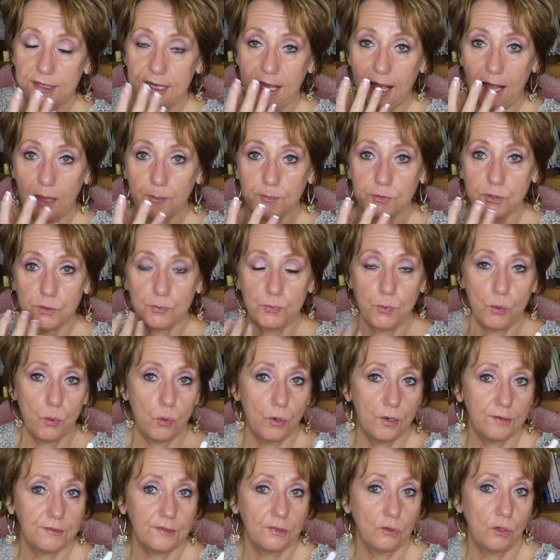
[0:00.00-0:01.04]
It helped your
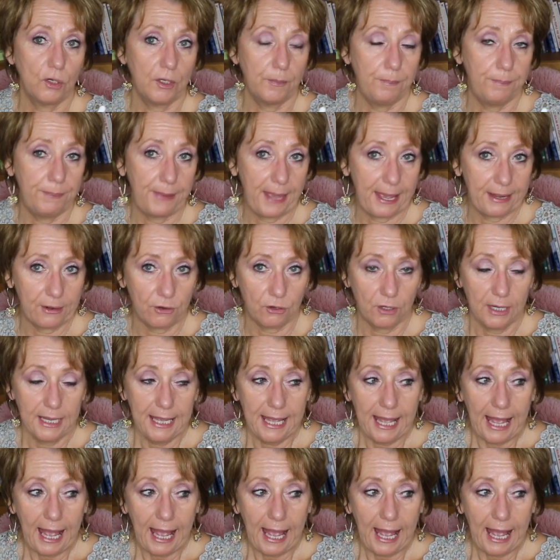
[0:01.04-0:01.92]
pores look better.